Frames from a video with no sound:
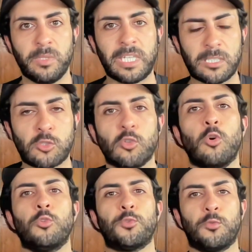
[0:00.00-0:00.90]
get
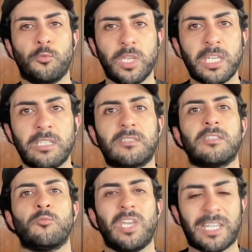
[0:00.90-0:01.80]
sold, or
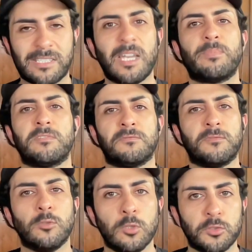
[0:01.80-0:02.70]
we accept the
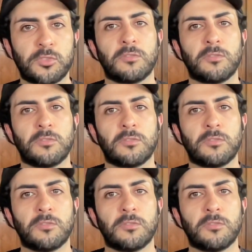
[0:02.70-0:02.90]
false